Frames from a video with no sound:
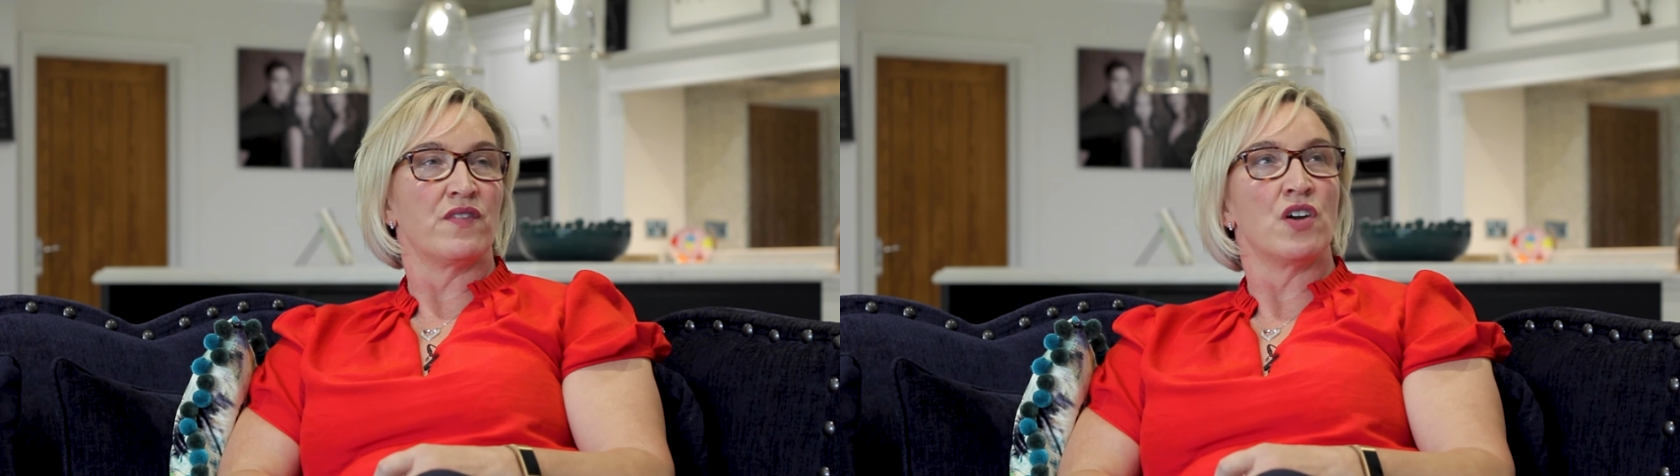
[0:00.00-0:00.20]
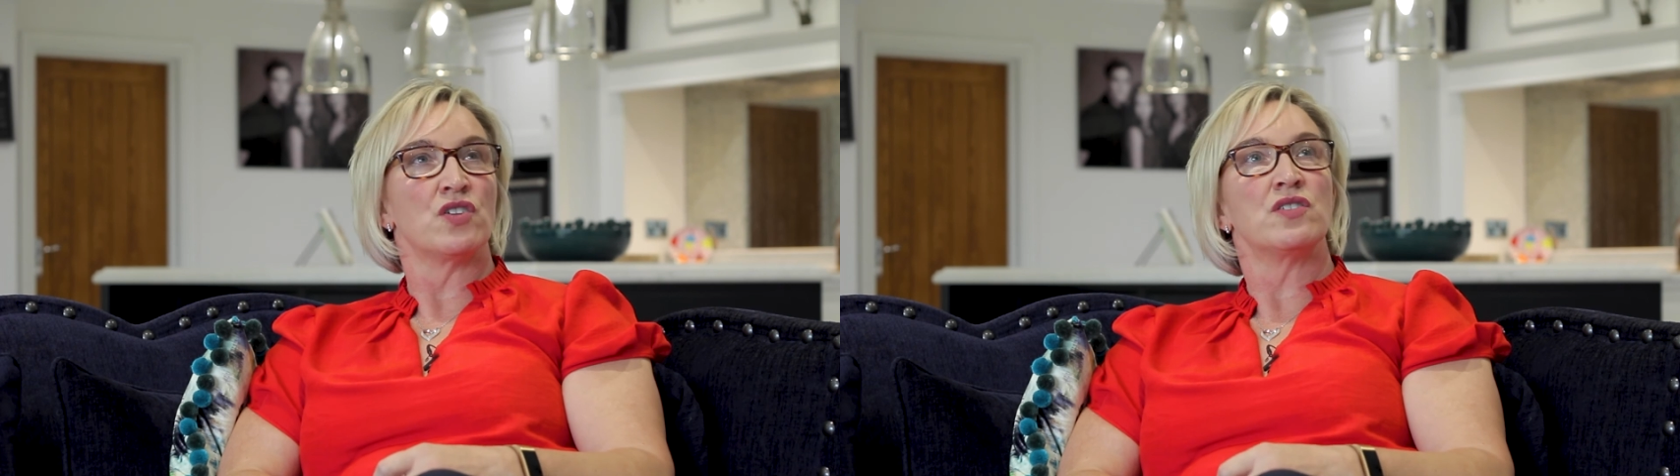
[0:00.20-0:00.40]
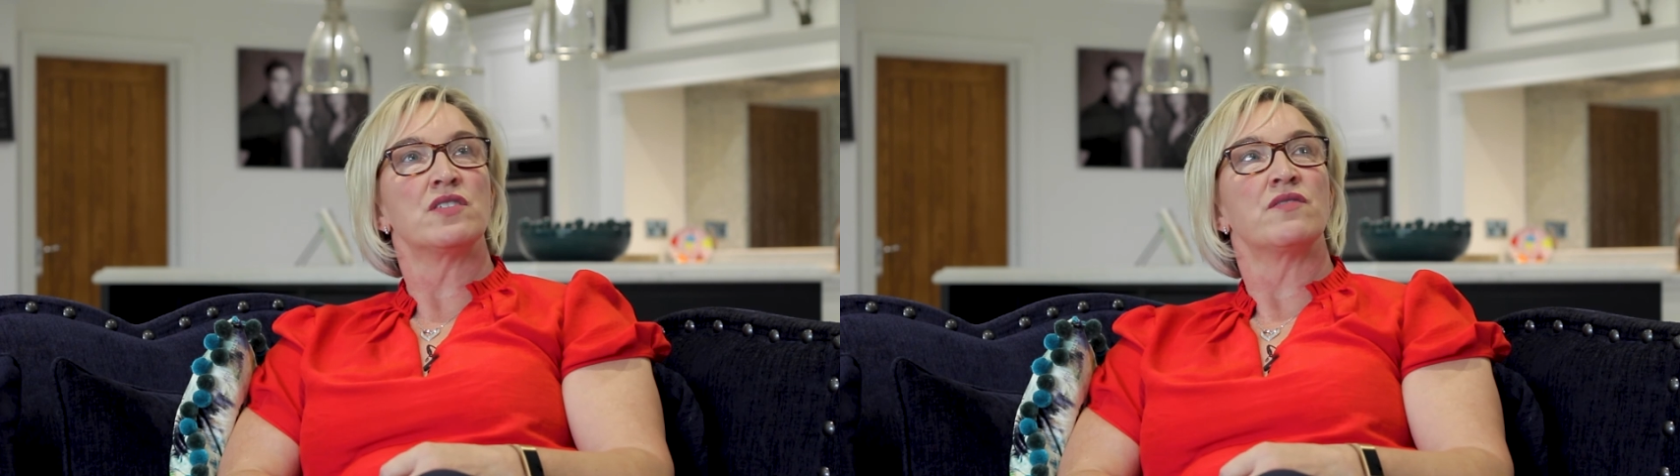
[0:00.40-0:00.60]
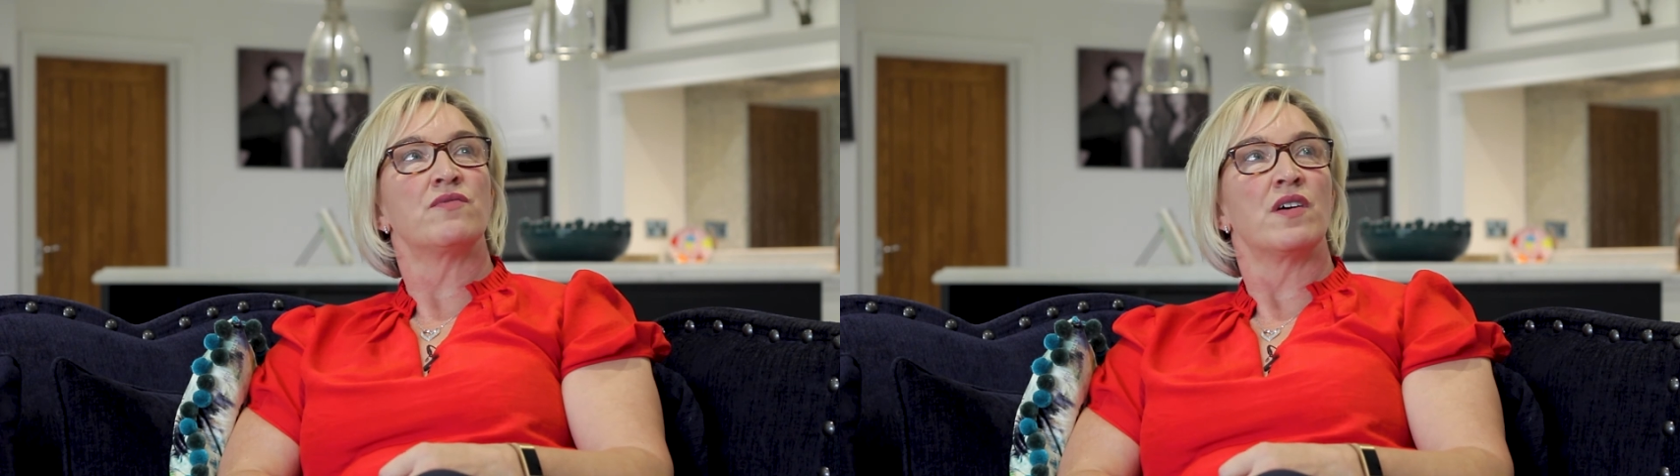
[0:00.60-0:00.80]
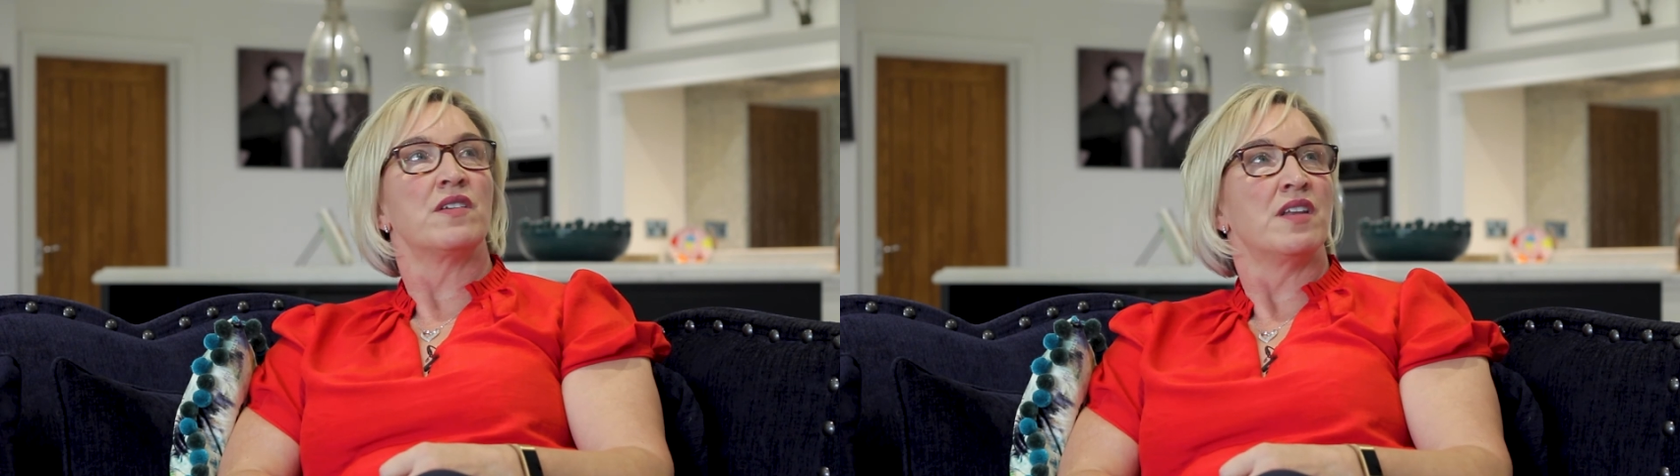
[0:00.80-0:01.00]
versions
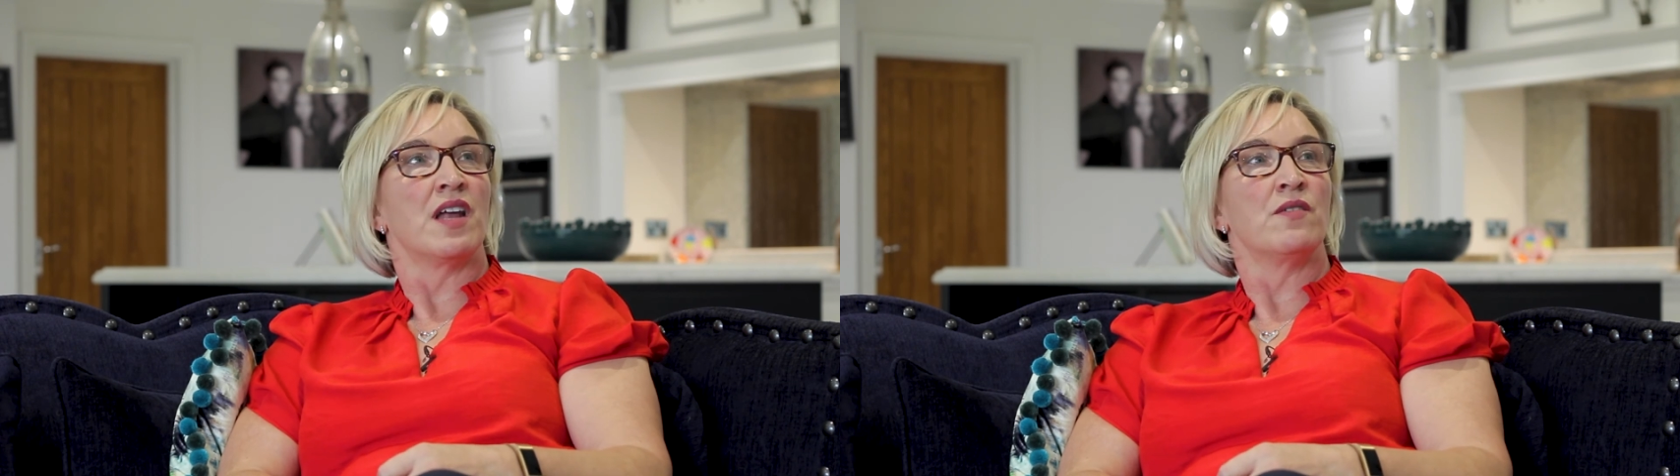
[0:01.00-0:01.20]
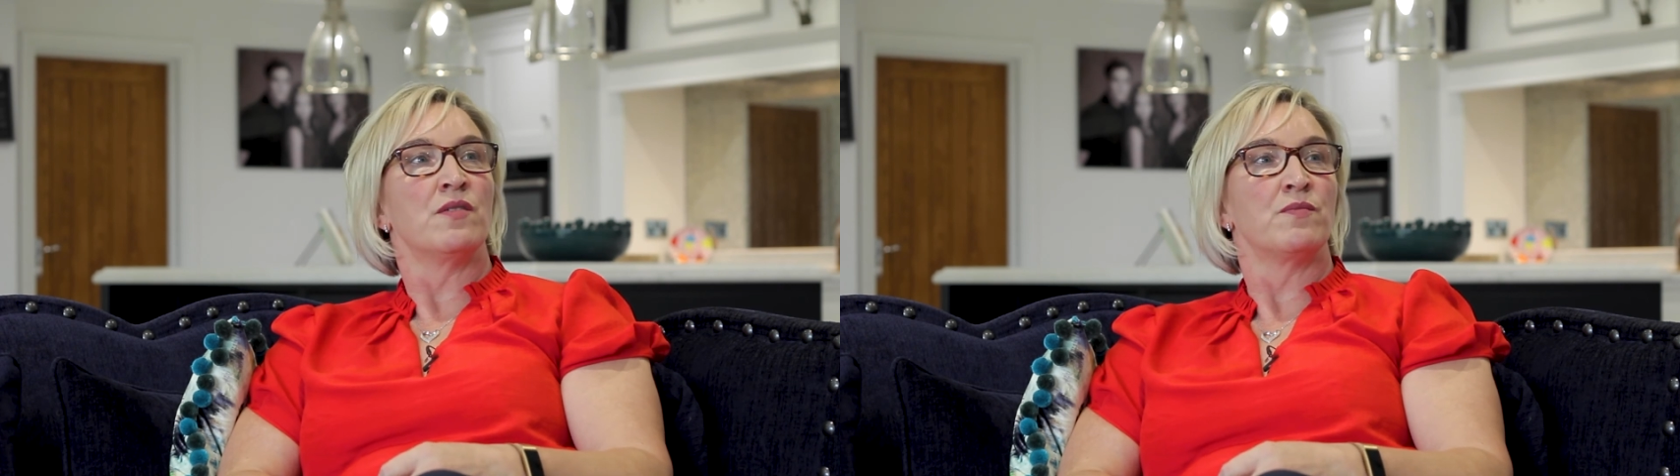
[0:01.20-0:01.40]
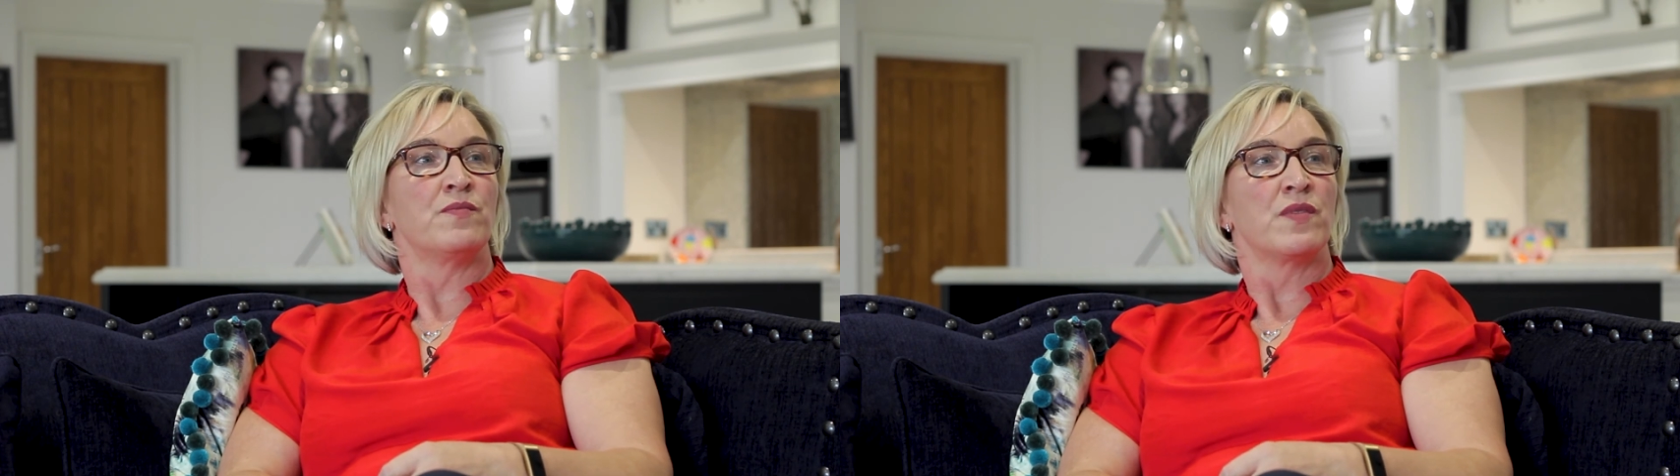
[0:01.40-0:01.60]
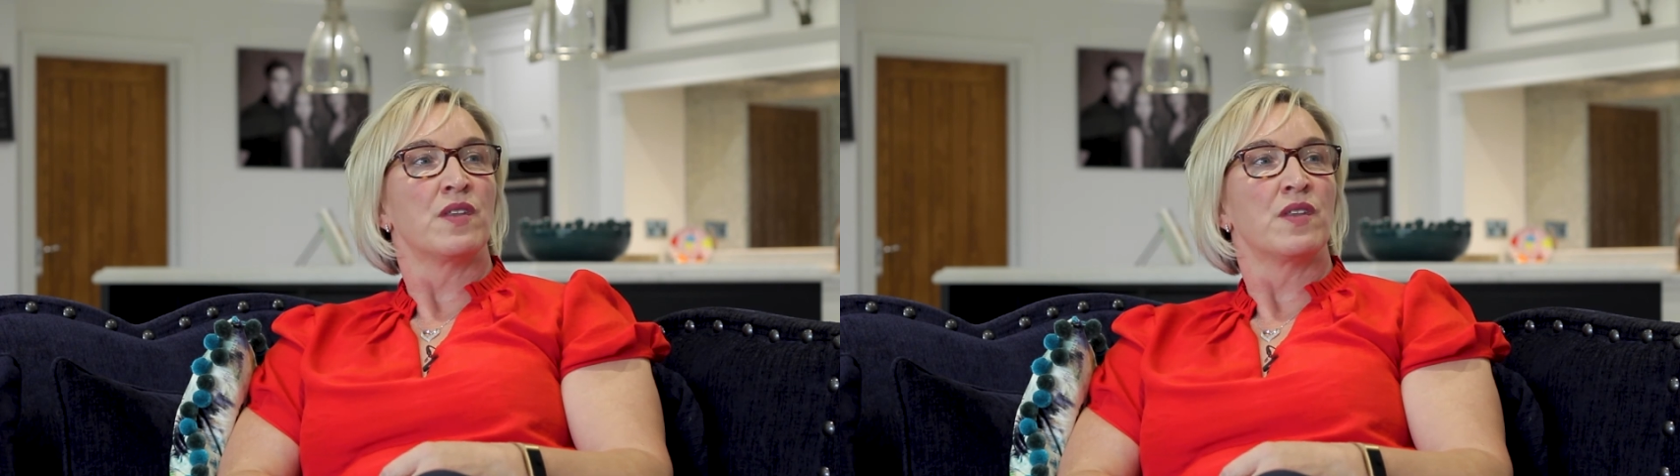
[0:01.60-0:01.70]
of, you know, and